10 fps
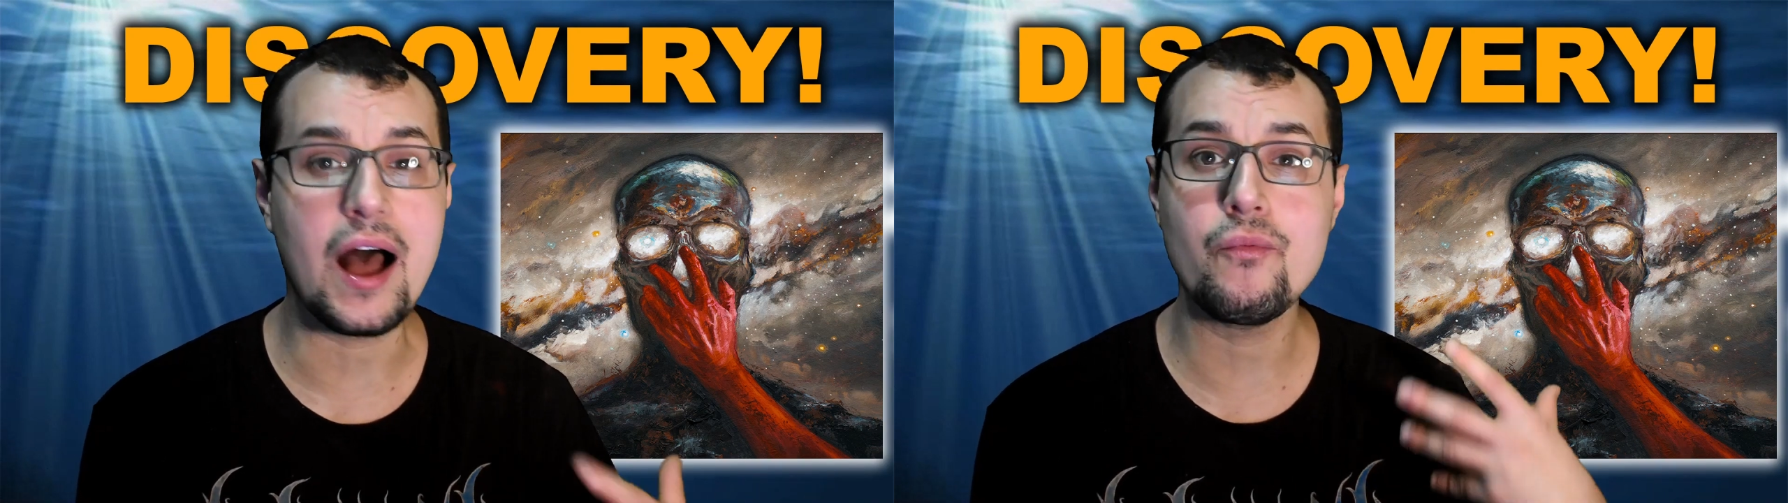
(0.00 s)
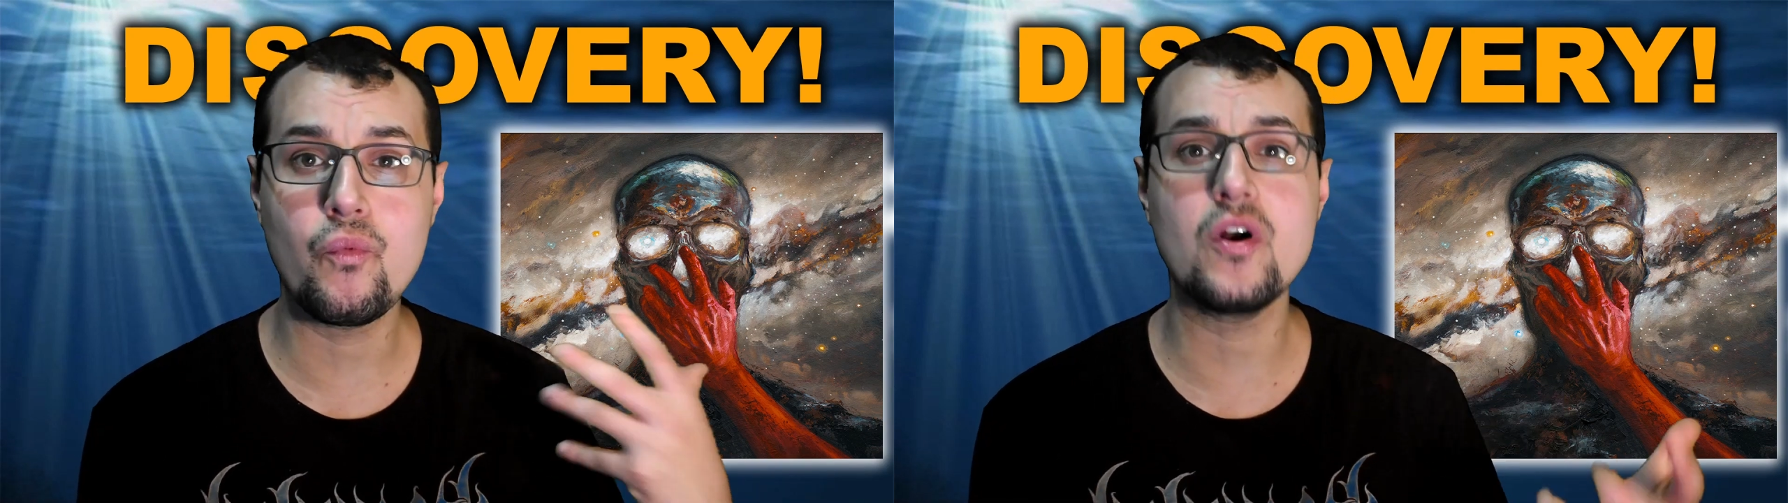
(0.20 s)

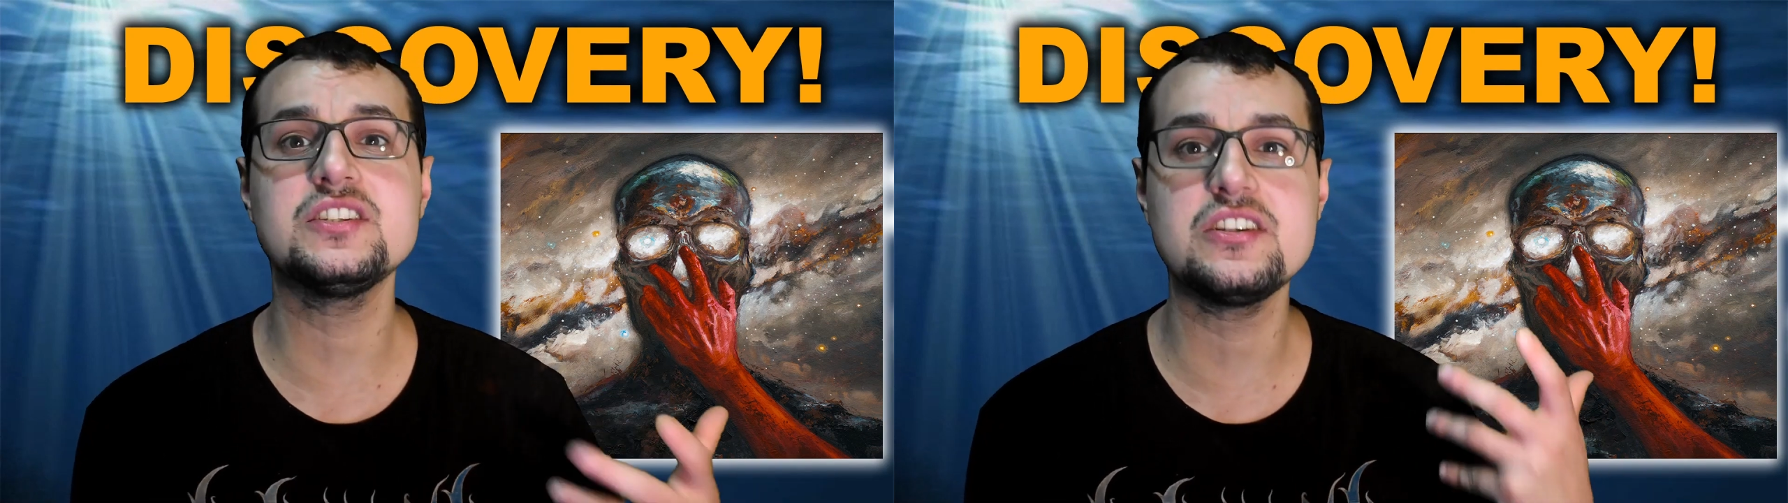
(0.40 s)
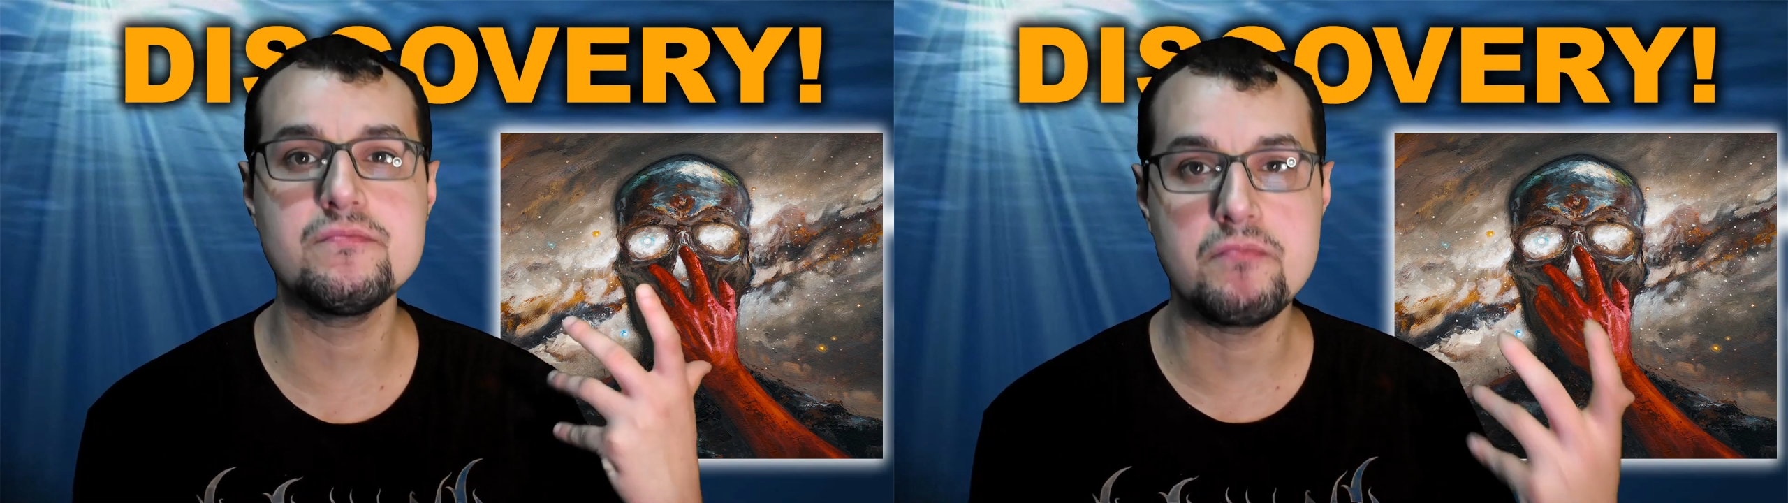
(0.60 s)
I wanted